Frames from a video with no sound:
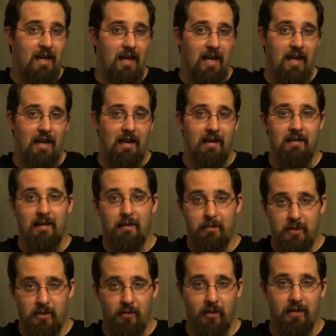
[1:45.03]
and I'm
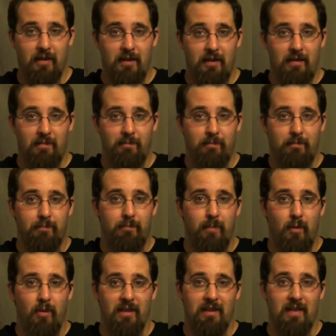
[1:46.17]
sure the
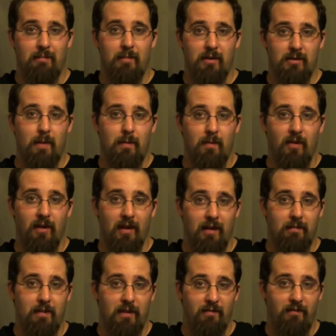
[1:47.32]
point that most people are going
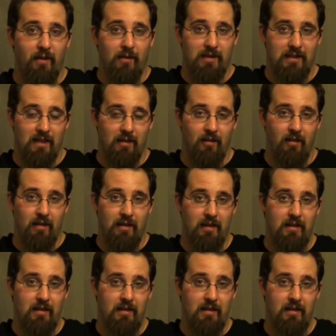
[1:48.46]
to be focusing on,